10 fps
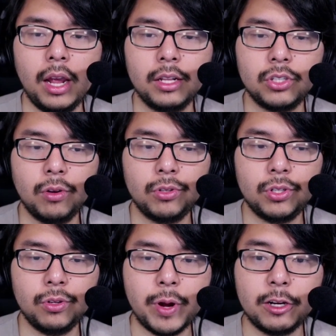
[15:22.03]
And so
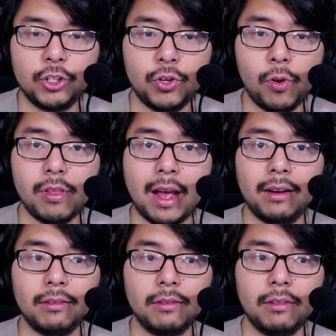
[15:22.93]
to ensure
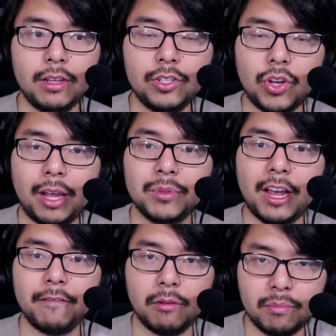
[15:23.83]
that these games
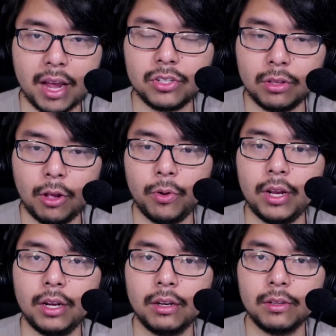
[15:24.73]
have the best
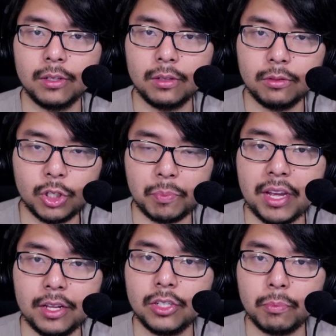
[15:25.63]
loading
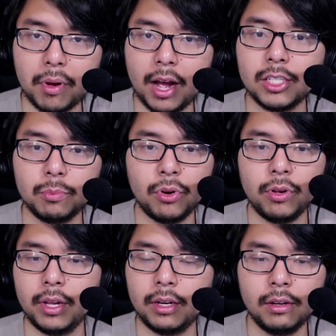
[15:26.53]
speeds
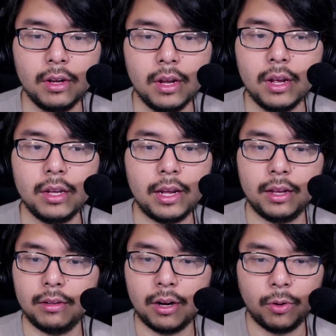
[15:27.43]
possible and,
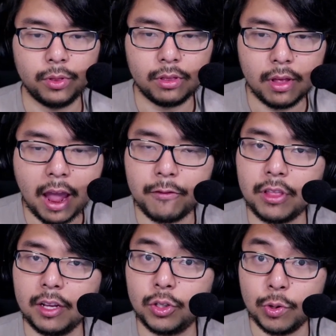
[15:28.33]
eh, you know,
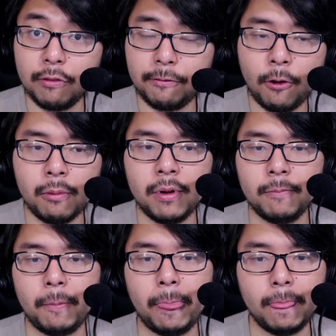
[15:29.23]
everything's uniform,
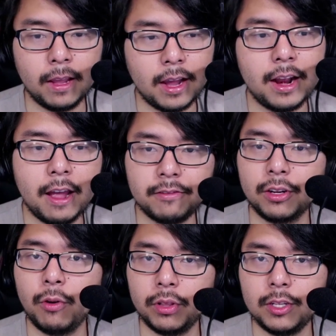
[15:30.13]
they kind of have to
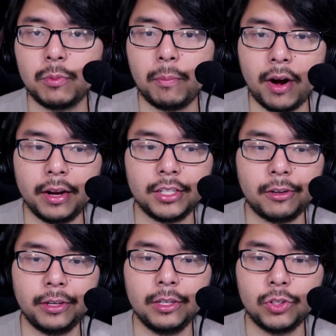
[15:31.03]
go with these
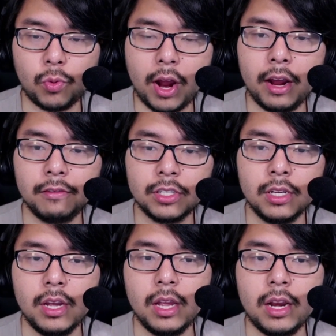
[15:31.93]
proprietary drives.
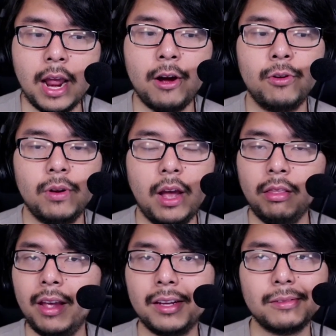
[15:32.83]
Now,
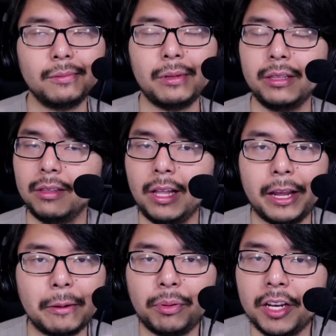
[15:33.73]
unlike
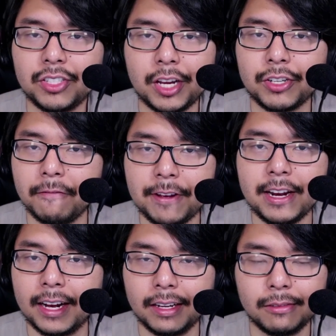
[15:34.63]
like a PlayStation
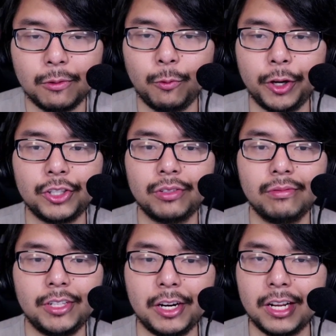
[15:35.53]
Vita, which
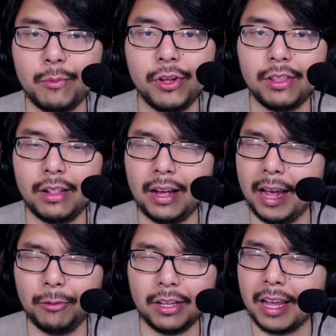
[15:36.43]
didn't come with,
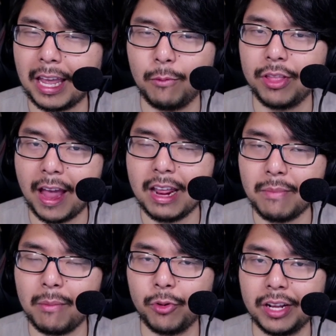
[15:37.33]
I don't think it came with any
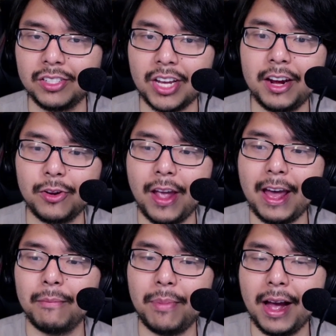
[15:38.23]
memory inside, and you
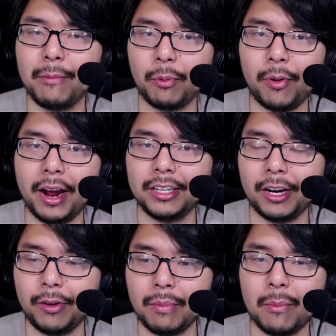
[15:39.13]
had to buy a
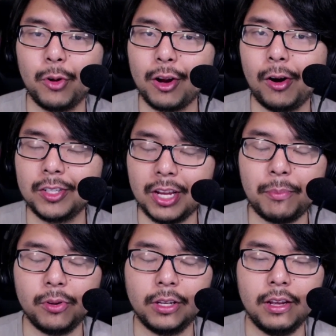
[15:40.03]
proprietary memory card
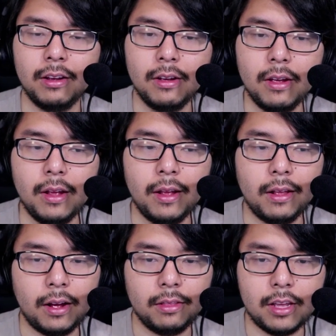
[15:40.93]
separately.
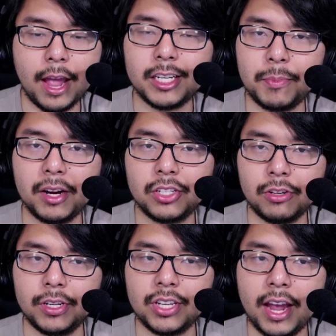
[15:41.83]
Uh, the Xbox
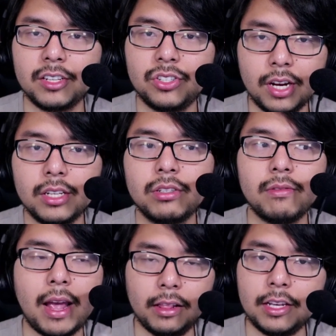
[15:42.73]
Series X does
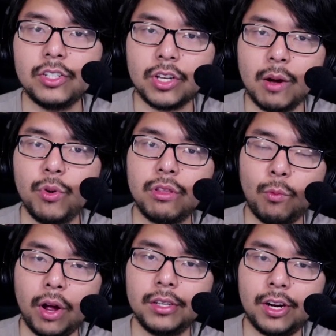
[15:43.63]
at least come with
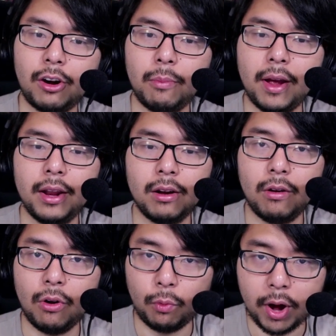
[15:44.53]
one terabyte
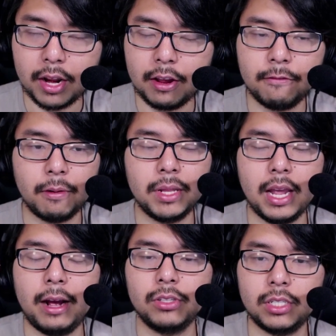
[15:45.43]
already from the
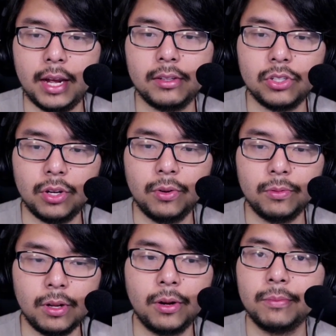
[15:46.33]
outset, so
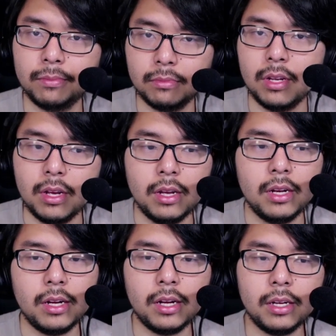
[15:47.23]
you know,
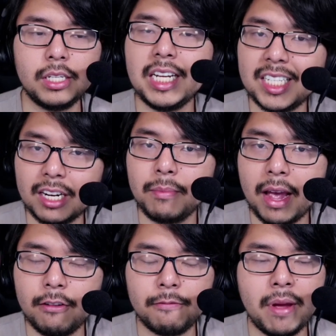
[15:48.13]
a decent
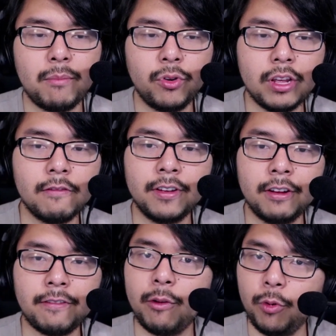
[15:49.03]
amount of memory, even
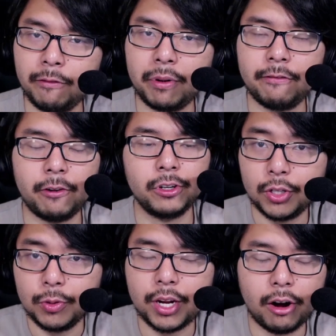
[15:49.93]
if I would have preferred
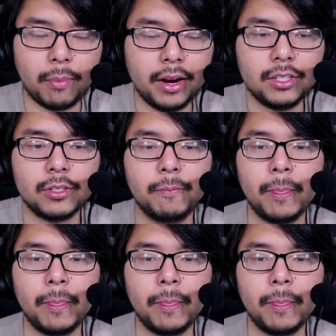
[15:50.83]
two terabytes.